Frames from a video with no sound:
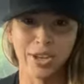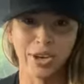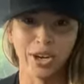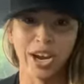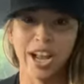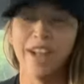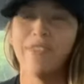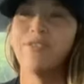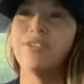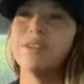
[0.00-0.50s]

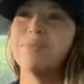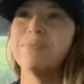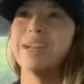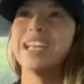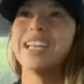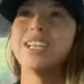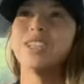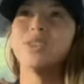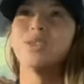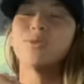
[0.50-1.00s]
Have we
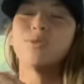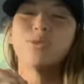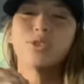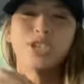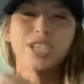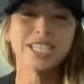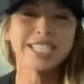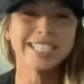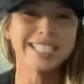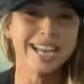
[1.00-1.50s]
made it through
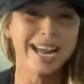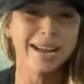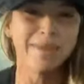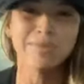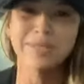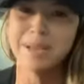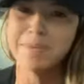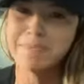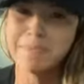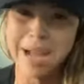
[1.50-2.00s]
good
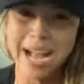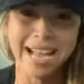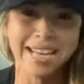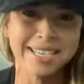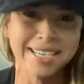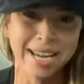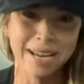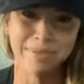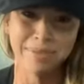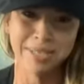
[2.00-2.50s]
times and
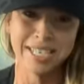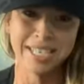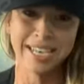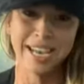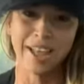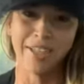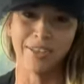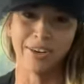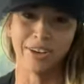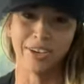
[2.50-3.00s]
bad times
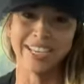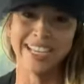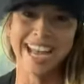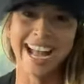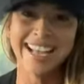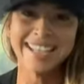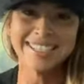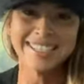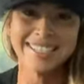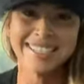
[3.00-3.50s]
together?
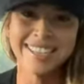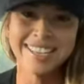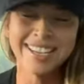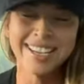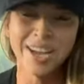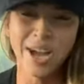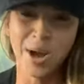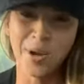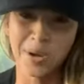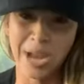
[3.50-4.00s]
Yes?
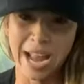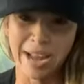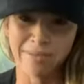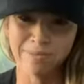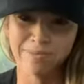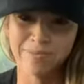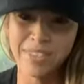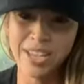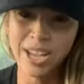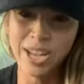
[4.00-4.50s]
Okay,
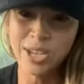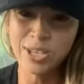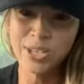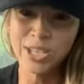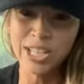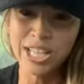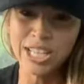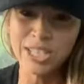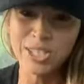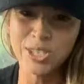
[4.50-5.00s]
so
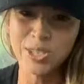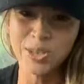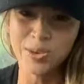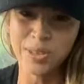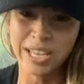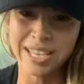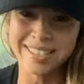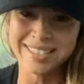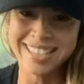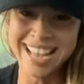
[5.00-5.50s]
let's do
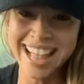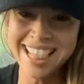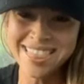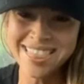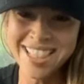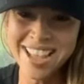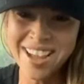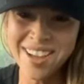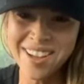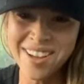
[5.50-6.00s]
this.
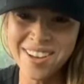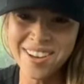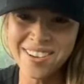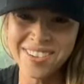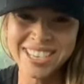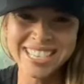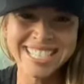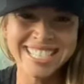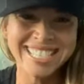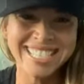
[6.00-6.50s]
Hello,
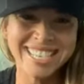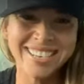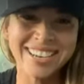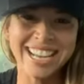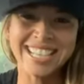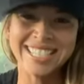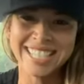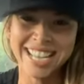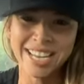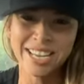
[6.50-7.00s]
good to see you
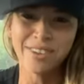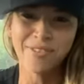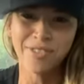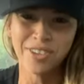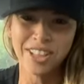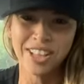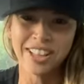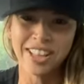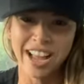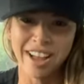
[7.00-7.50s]
guys. Thank you
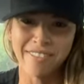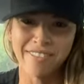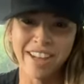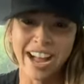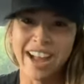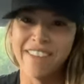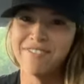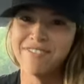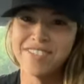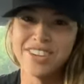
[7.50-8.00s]
for the love.
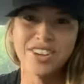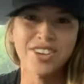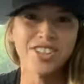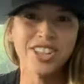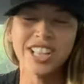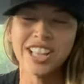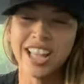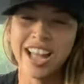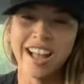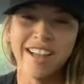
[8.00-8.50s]
I feel
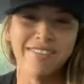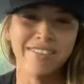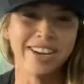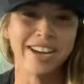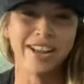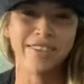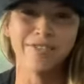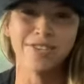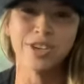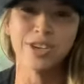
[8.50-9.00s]
the love
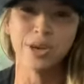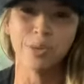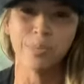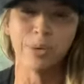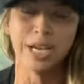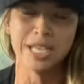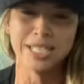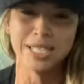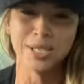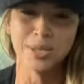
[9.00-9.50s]
and I feel your
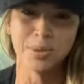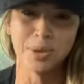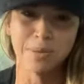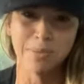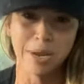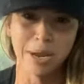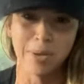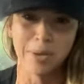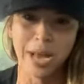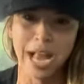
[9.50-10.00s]
presence with
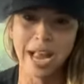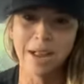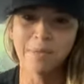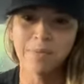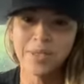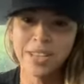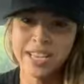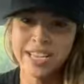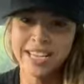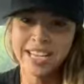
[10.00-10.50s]
me, okay?
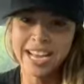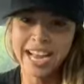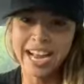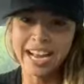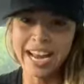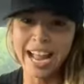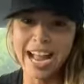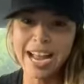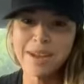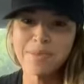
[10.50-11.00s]

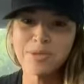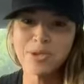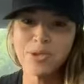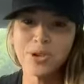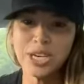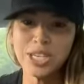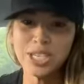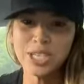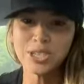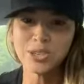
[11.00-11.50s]
And I am
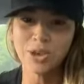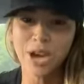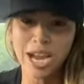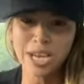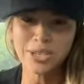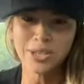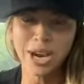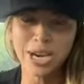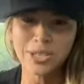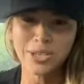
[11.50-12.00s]
going to
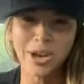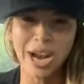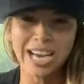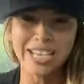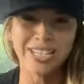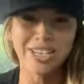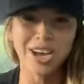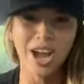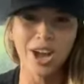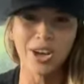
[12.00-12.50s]
try
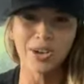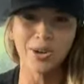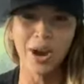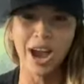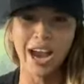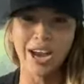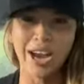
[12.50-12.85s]
to not cry.